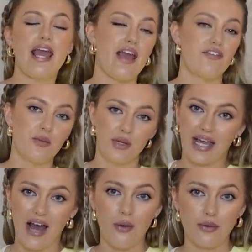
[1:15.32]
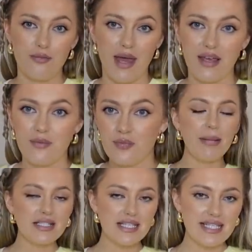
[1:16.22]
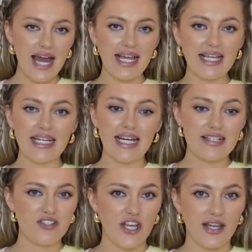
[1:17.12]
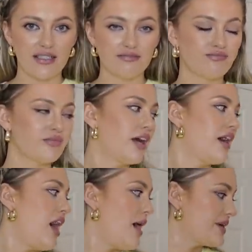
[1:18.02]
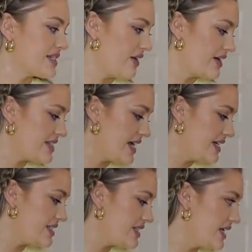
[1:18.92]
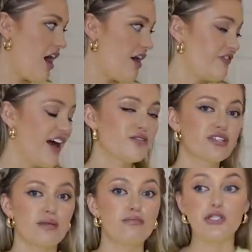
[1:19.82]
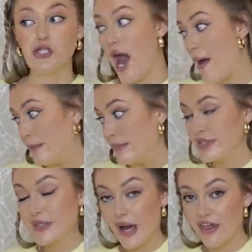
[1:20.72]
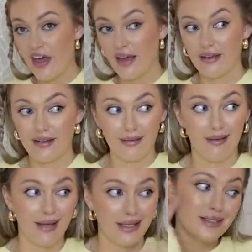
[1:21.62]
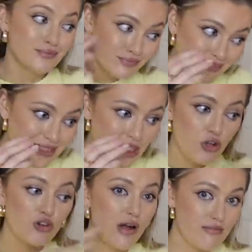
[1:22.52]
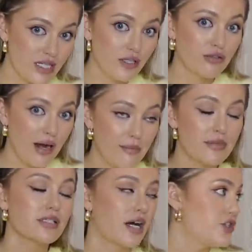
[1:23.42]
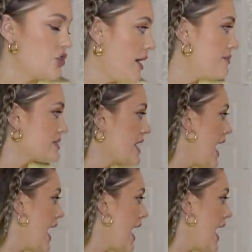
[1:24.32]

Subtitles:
if you want to get hold of me. But today is Shein. I'm excited. I found some gems, I think, like creme de la creme kind of gems.